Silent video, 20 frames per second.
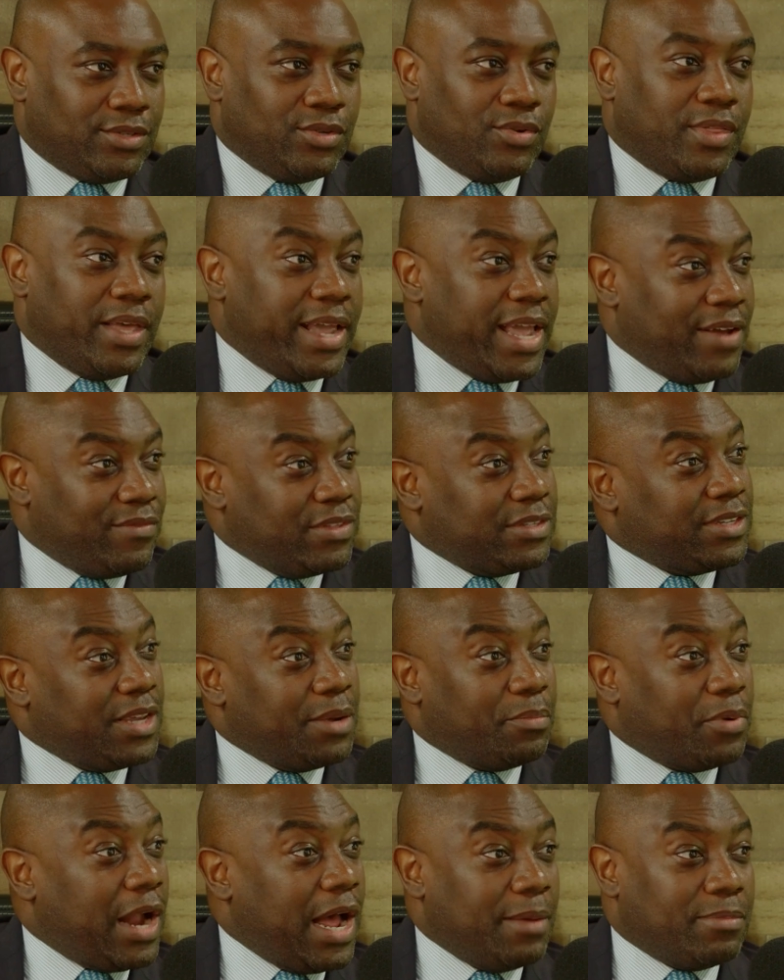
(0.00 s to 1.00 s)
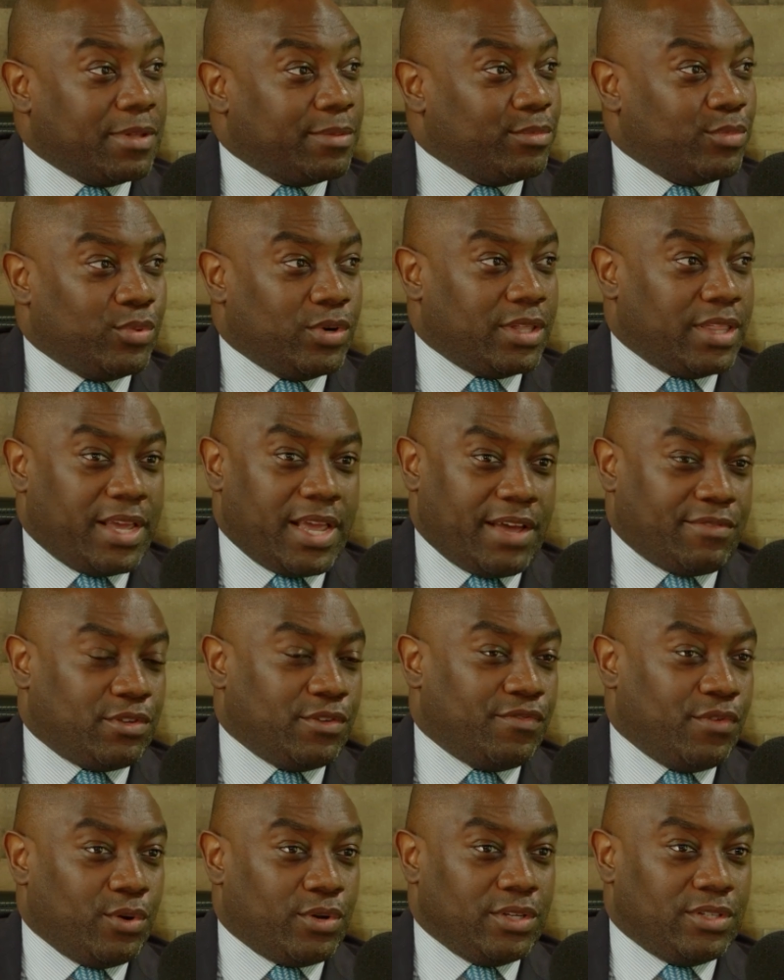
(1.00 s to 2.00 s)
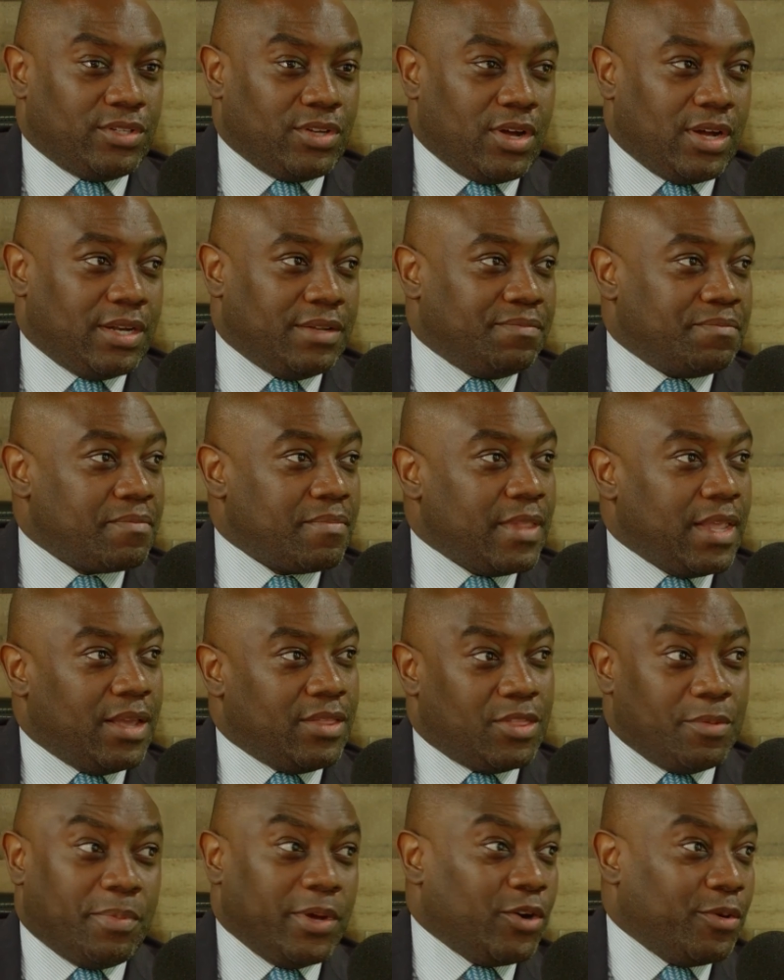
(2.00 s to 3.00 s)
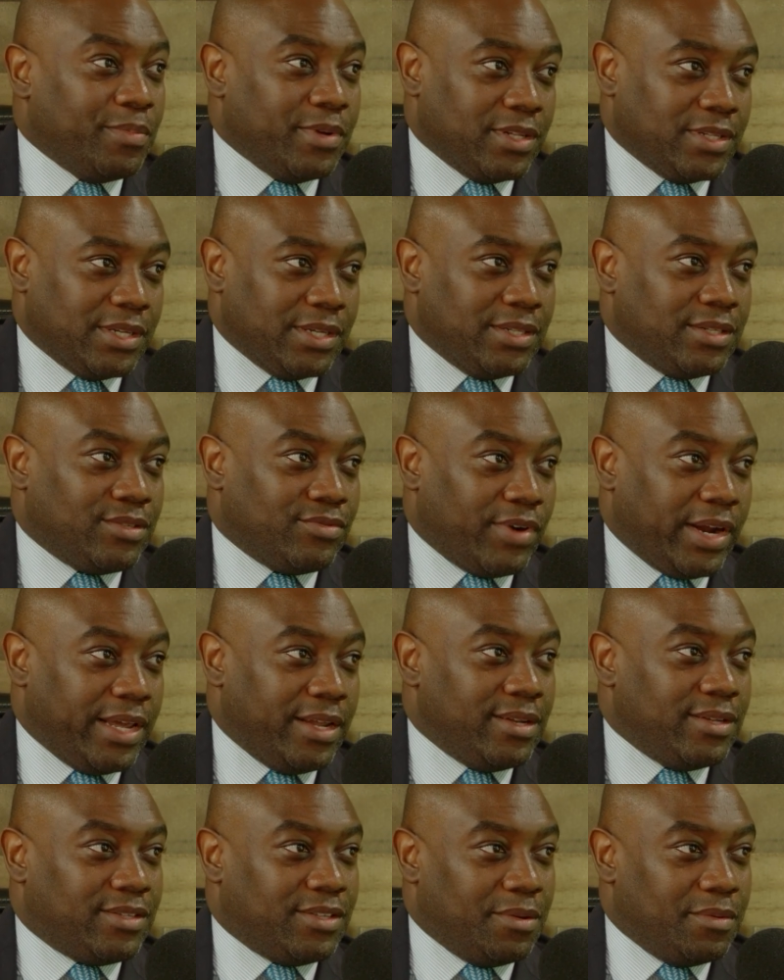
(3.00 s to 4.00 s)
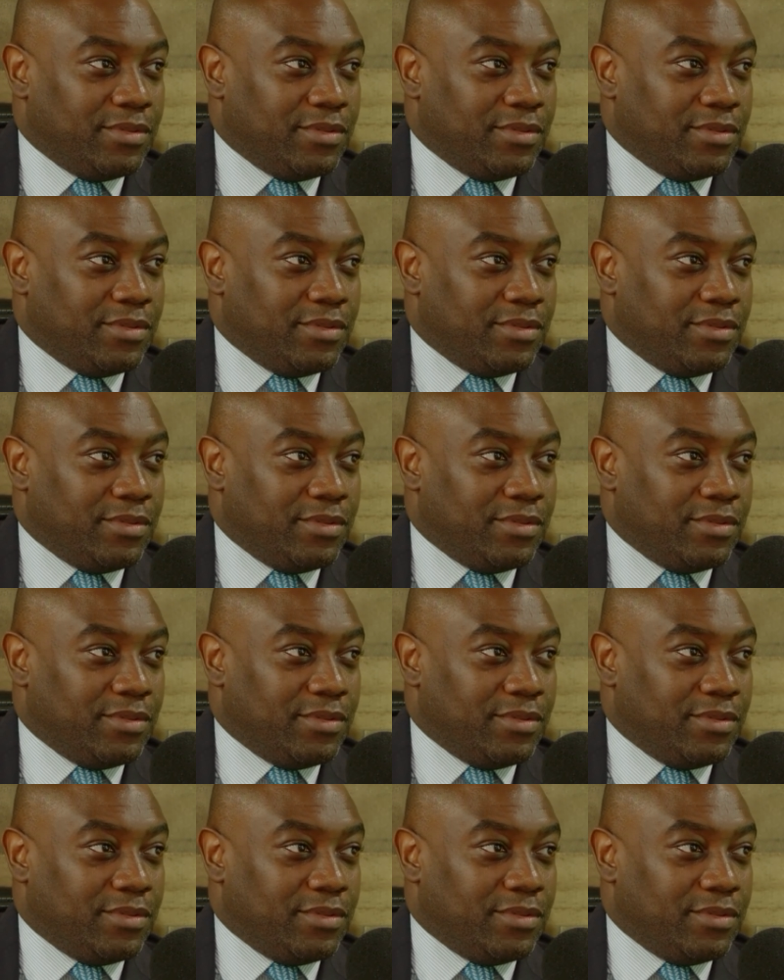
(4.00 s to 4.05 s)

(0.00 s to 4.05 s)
So they have the same problem where they have to focus on the mm-hmm. bigger buildings, right? right.